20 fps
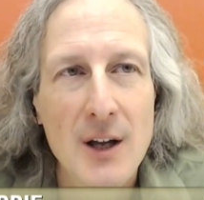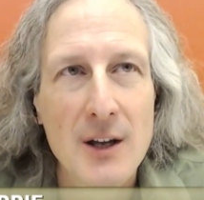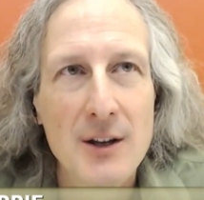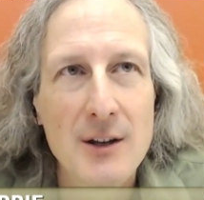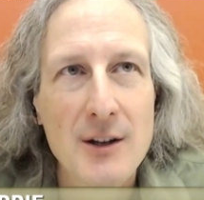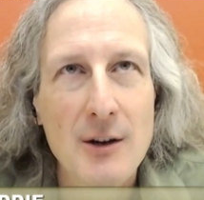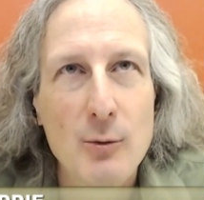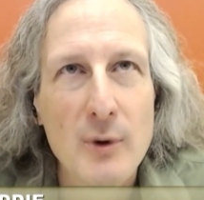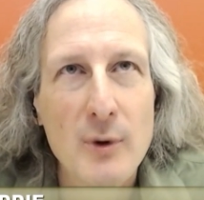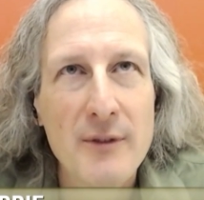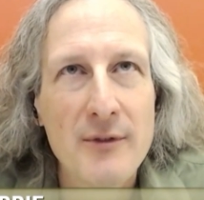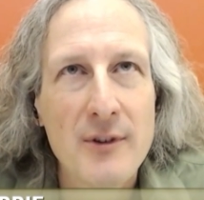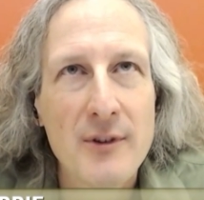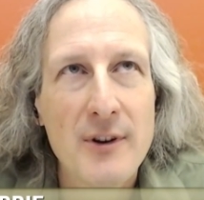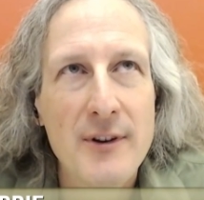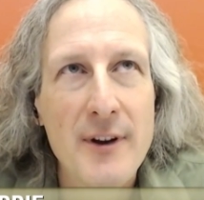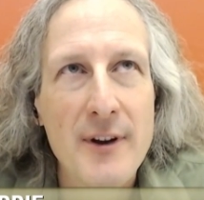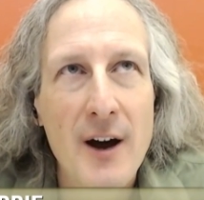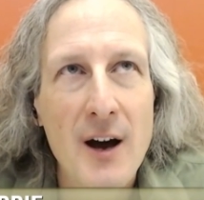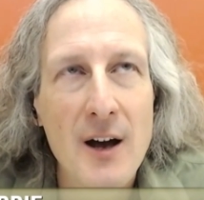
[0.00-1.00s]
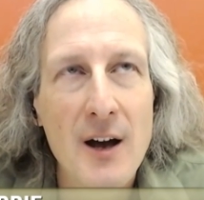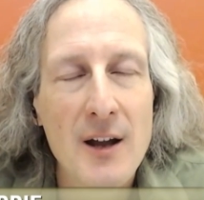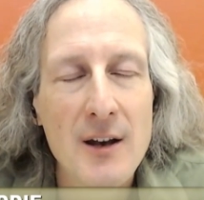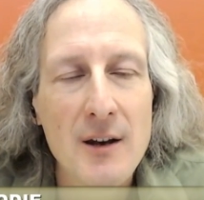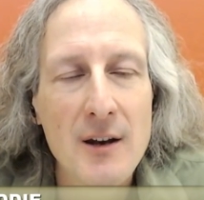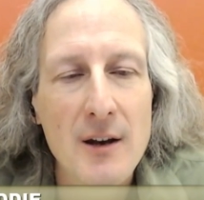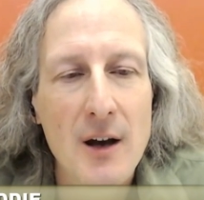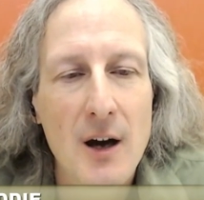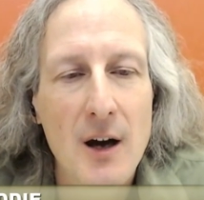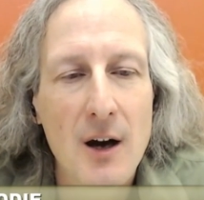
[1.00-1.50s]
You know, we've
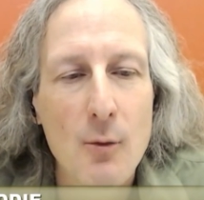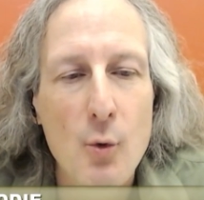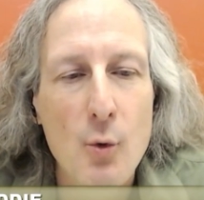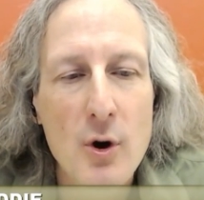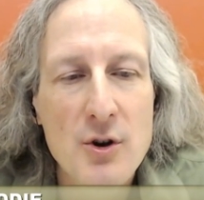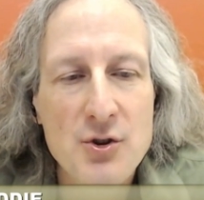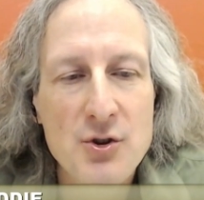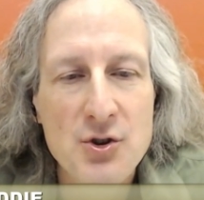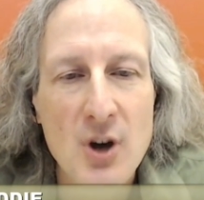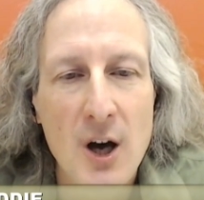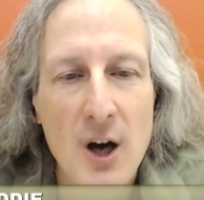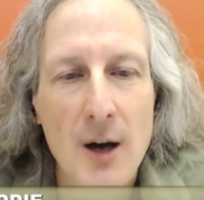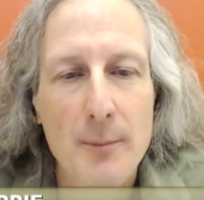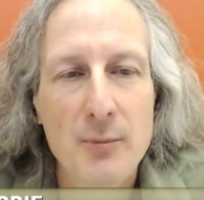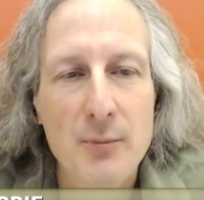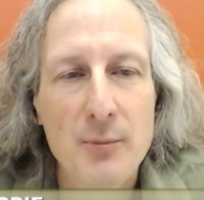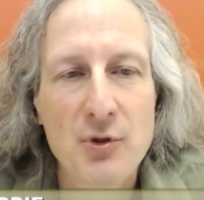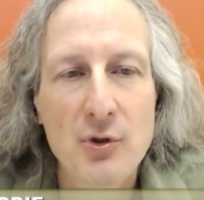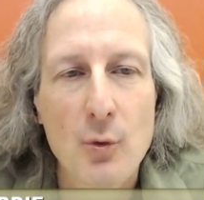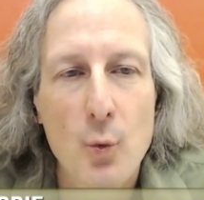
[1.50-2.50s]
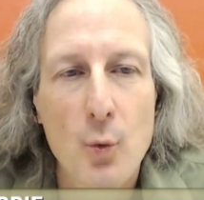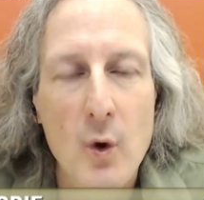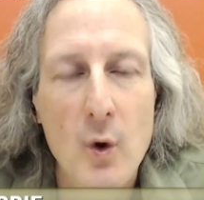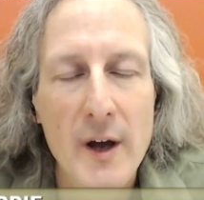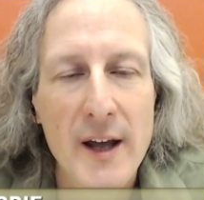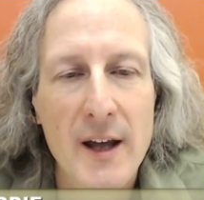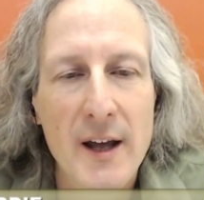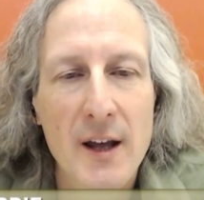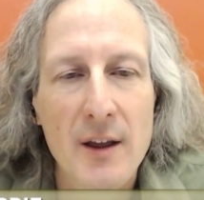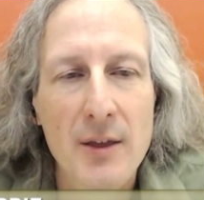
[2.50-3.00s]
done uh, workshops
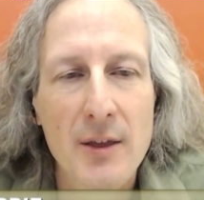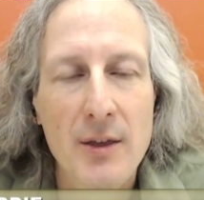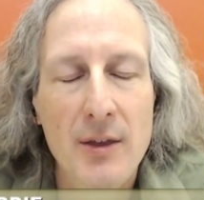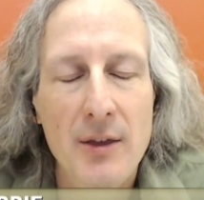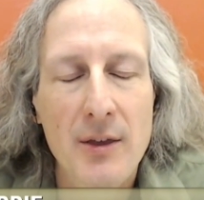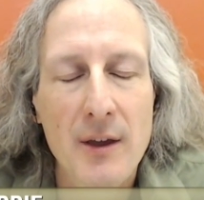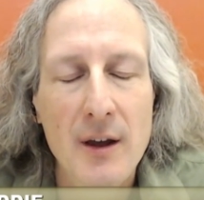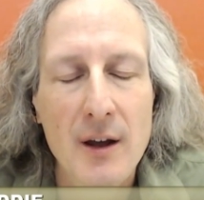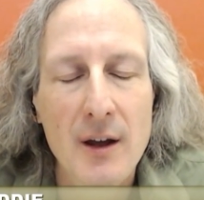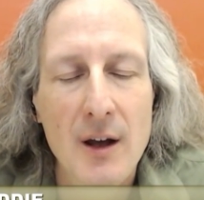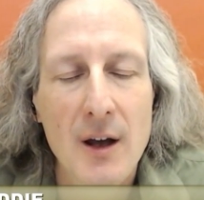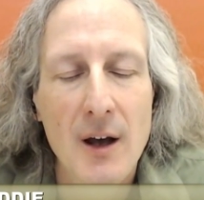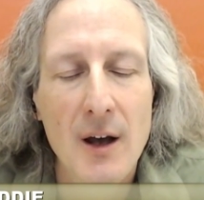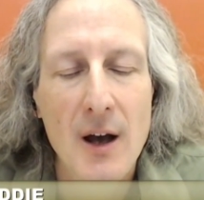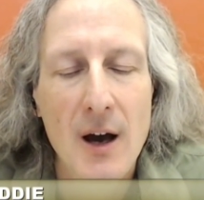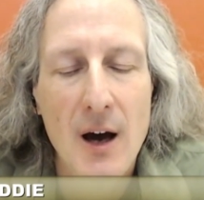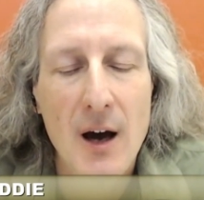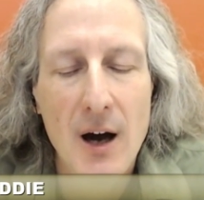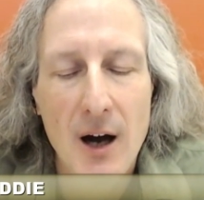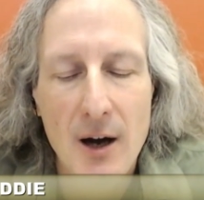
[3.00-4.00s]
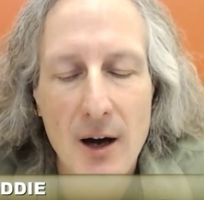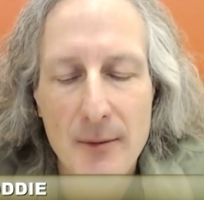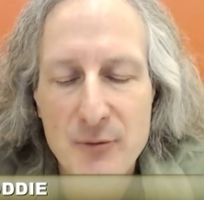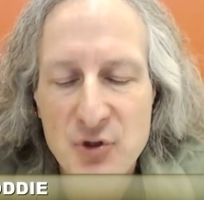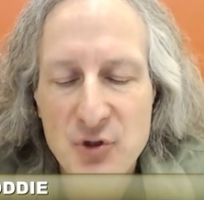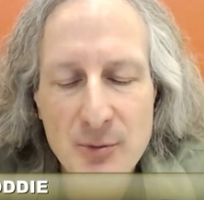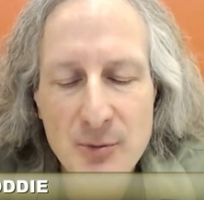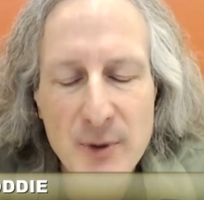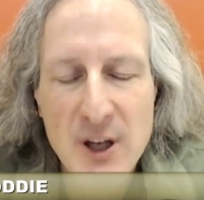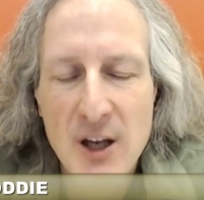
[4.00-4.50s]
with um,
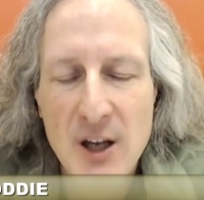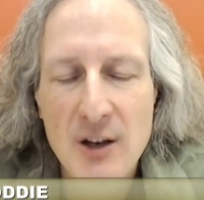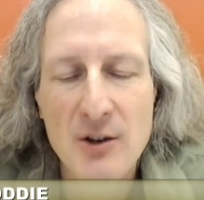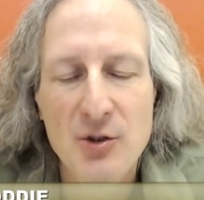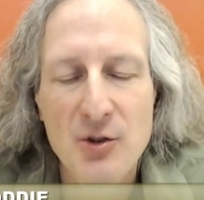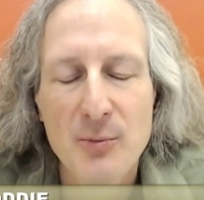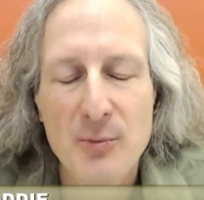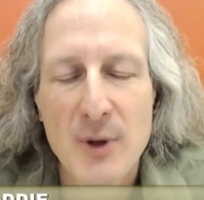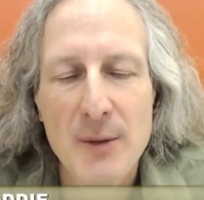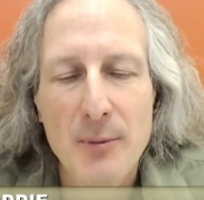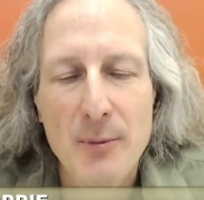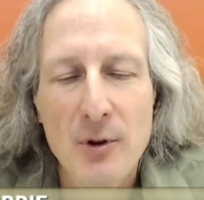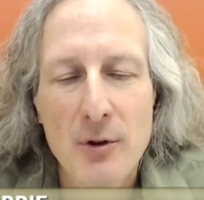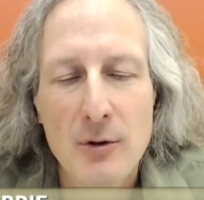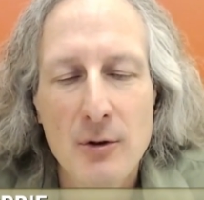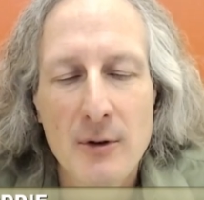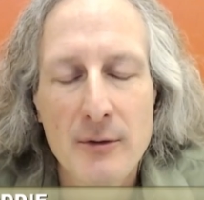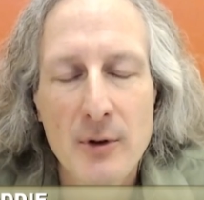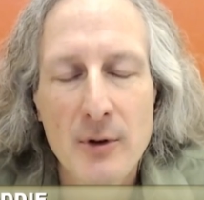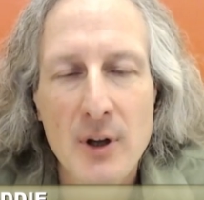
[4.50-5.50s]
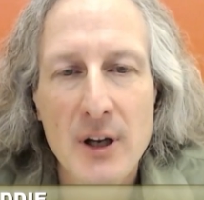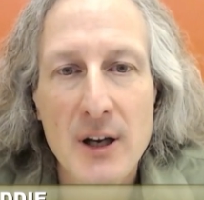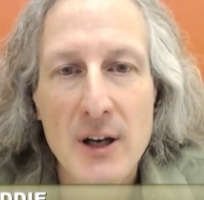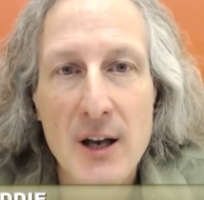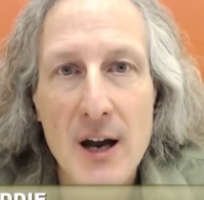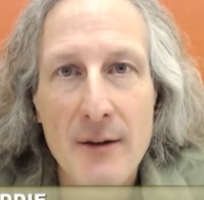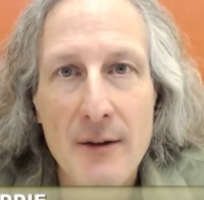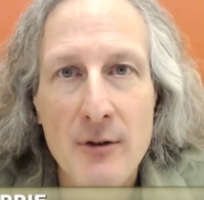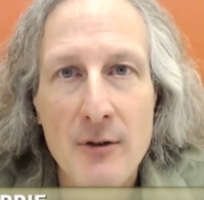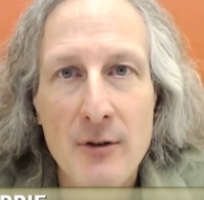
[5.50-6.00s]
just beginners, people who have really
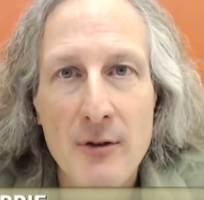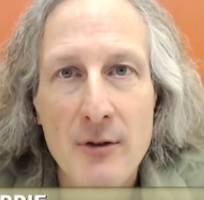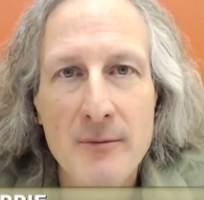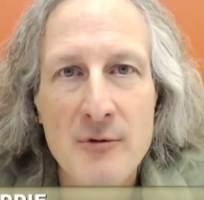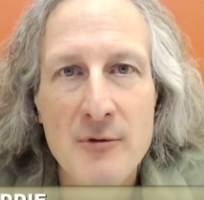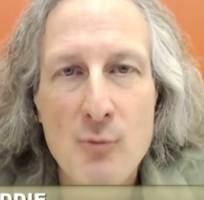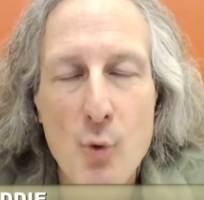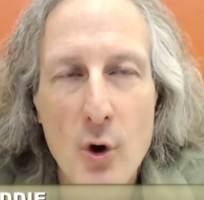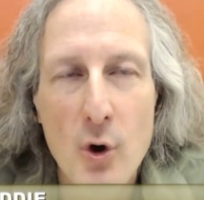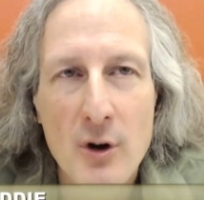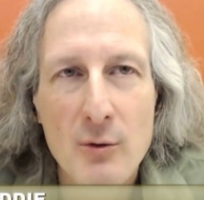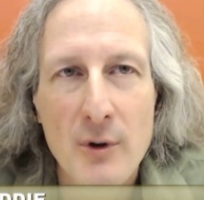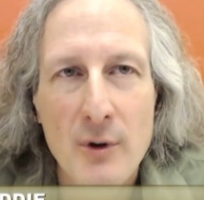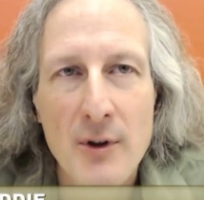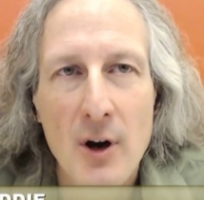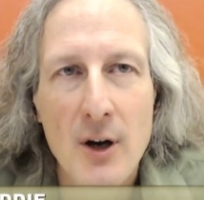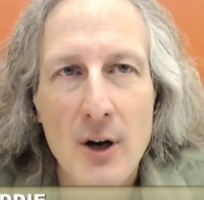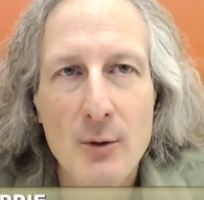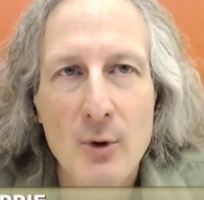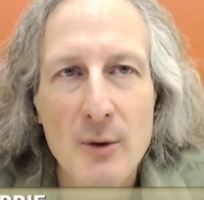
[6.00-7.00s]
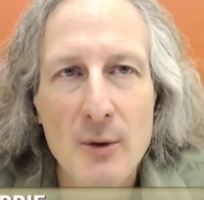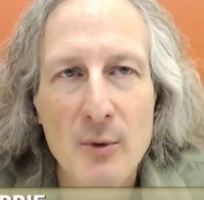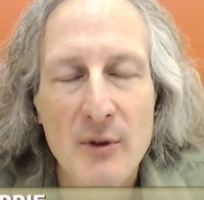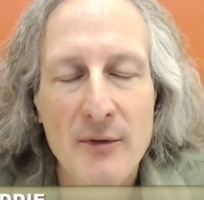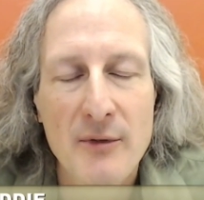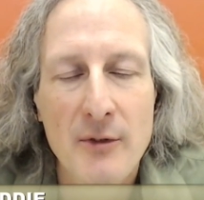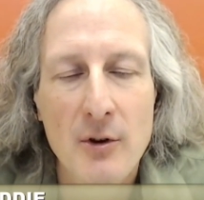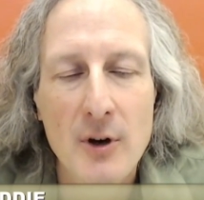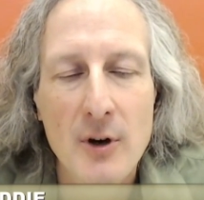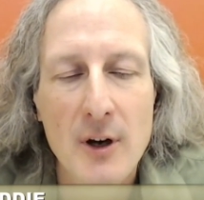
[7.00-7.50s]
never worked with hardware
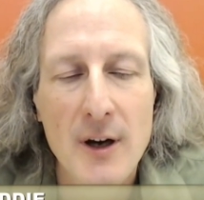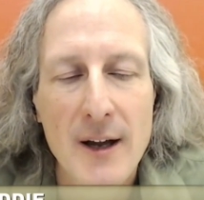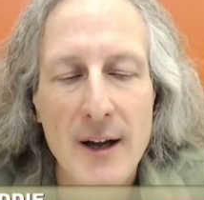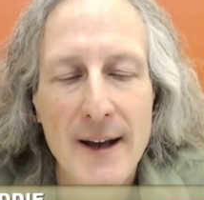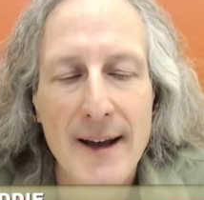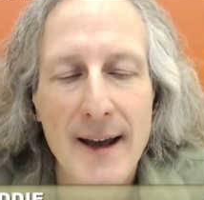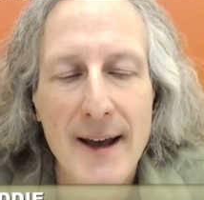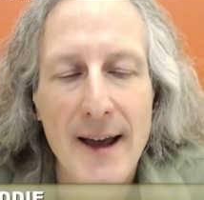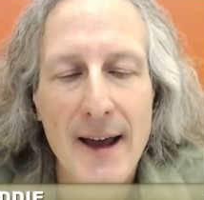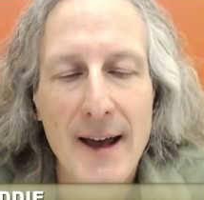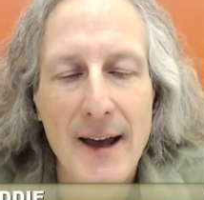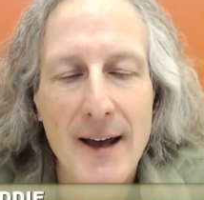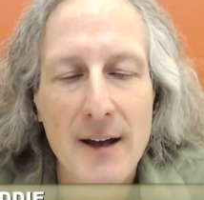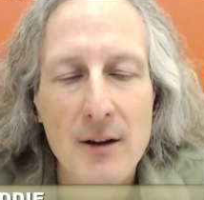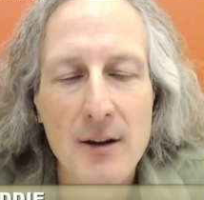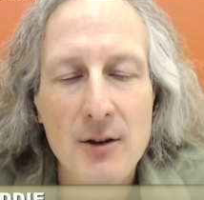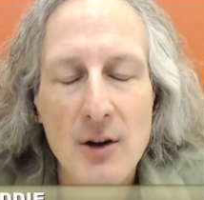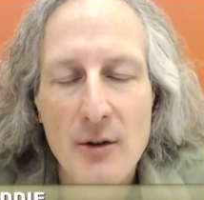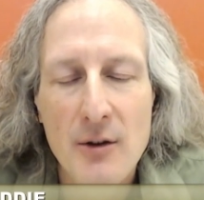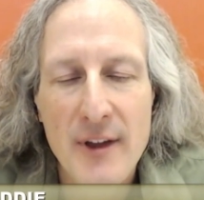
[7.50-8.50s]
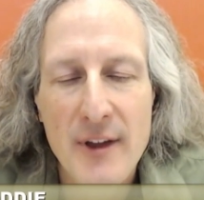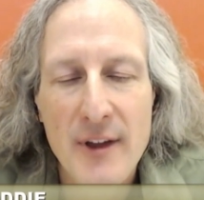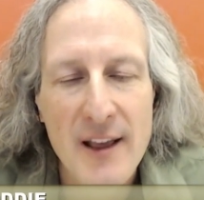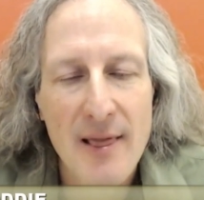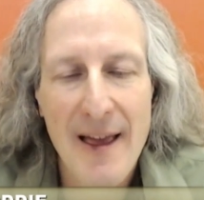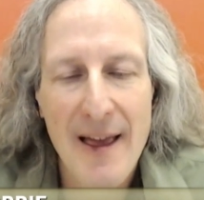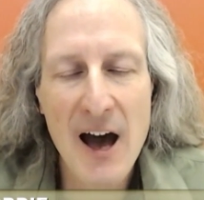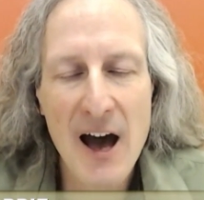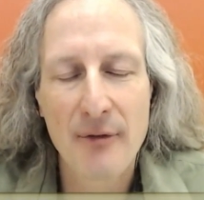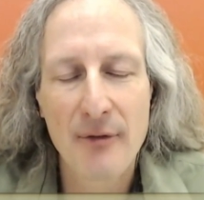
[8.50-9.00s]
before. And, you know, they
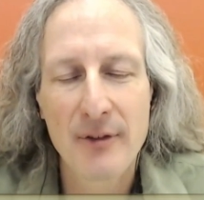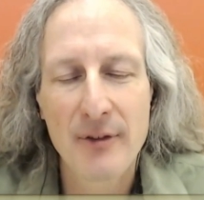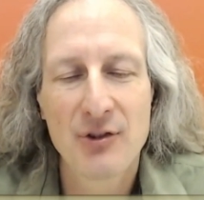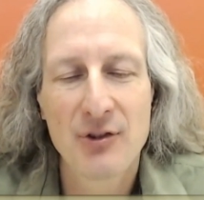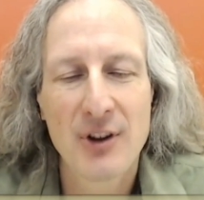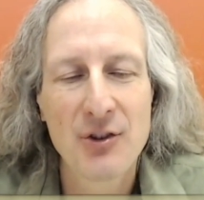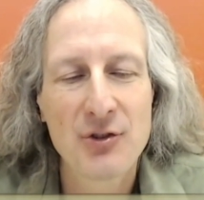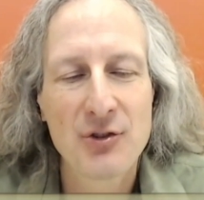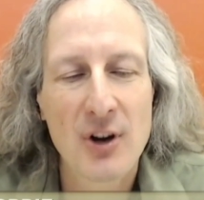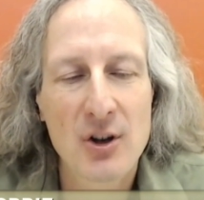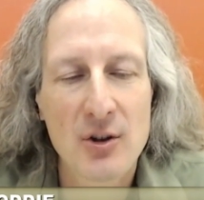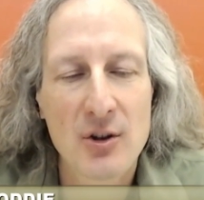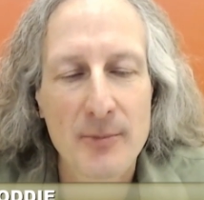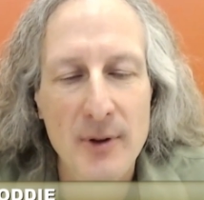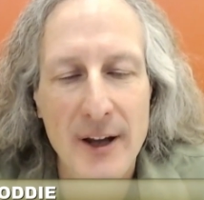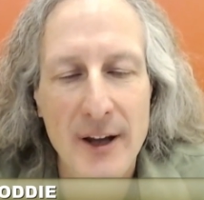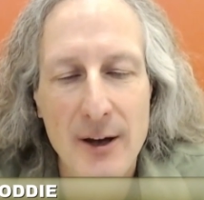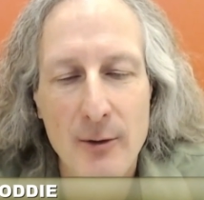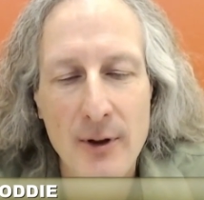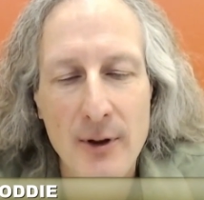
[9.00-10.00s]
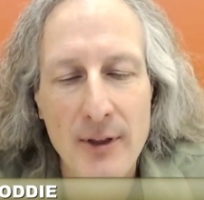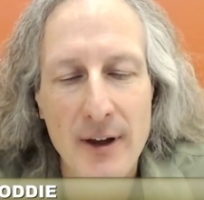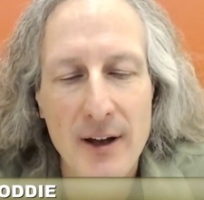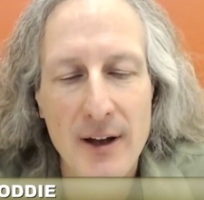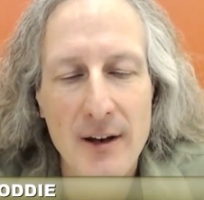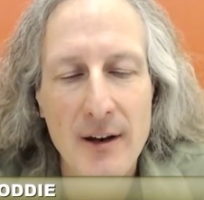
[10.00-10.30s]
laugh as they start to play with it.